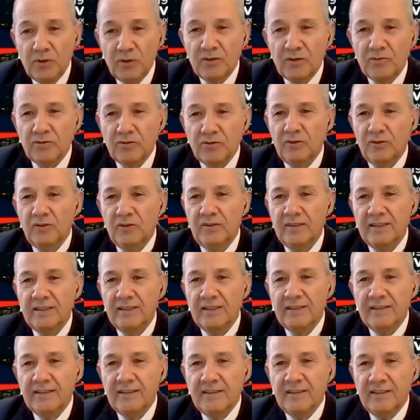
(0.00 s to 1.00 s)

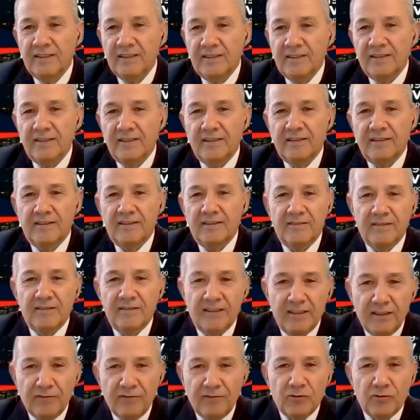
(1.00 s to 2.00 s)
beautiful
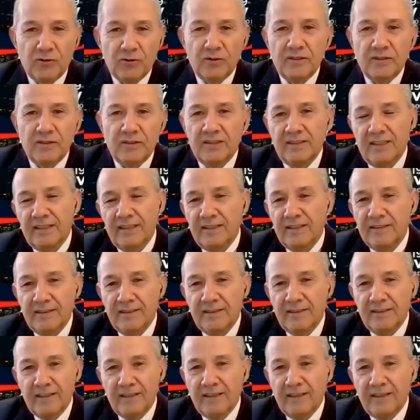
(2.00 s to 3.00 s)
effort
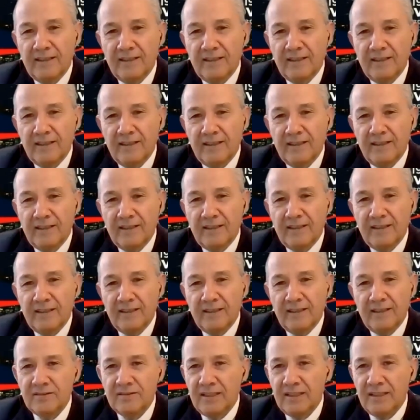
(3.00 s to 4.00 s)
and
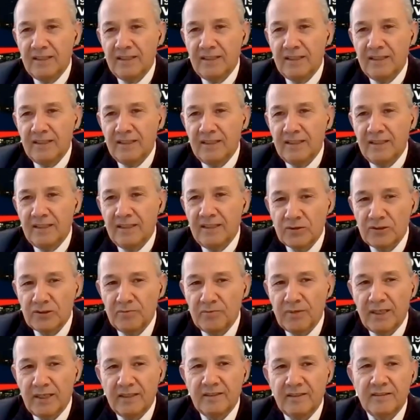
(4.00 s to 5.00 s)
summit that I
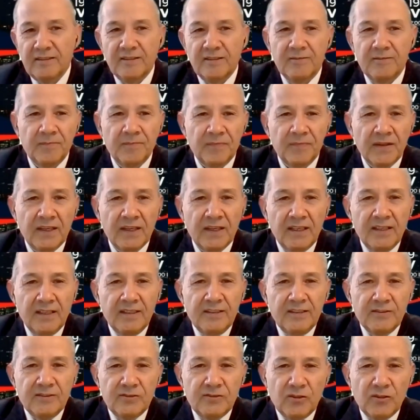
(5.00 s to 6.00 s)
was invited.
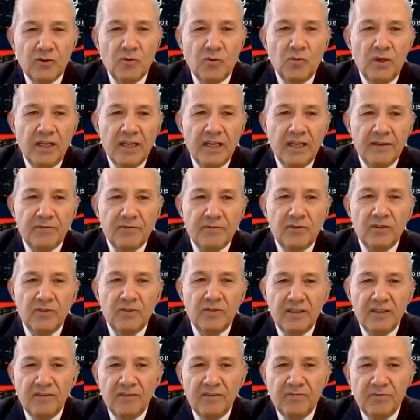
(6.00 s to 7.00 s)
So we
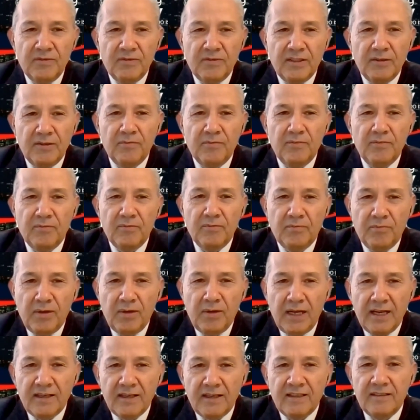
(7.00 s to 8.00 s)
have to give them
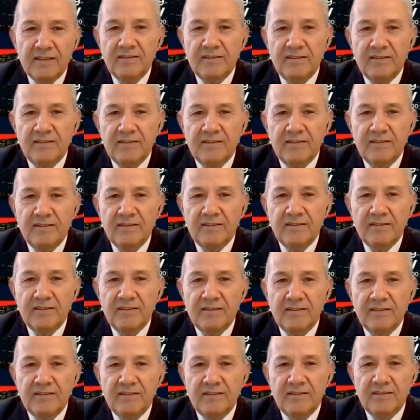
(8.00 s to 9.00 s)
back
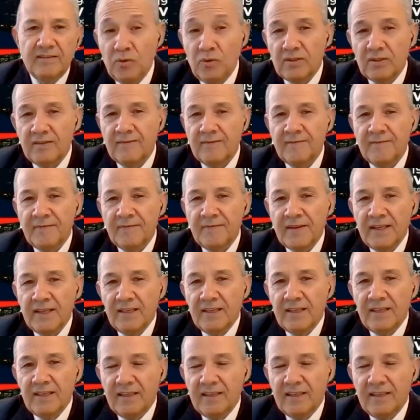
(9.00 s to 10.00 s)
to the poor
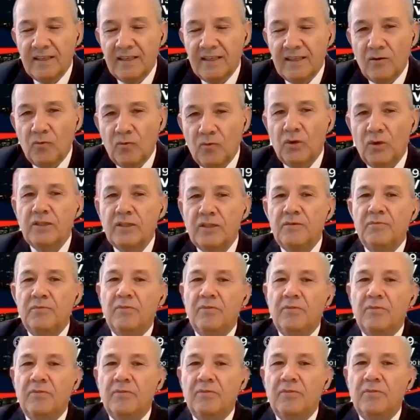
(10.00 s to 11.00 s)

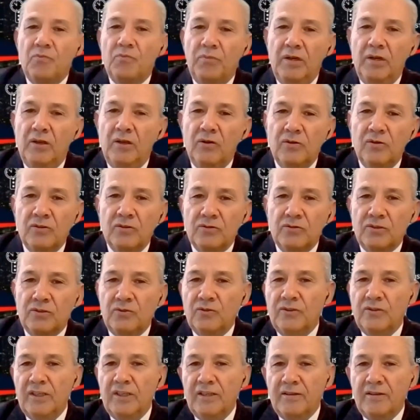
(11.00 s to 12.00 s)
what
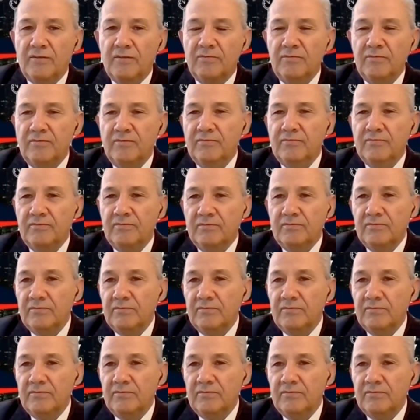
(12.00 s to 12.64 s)
belongs to them,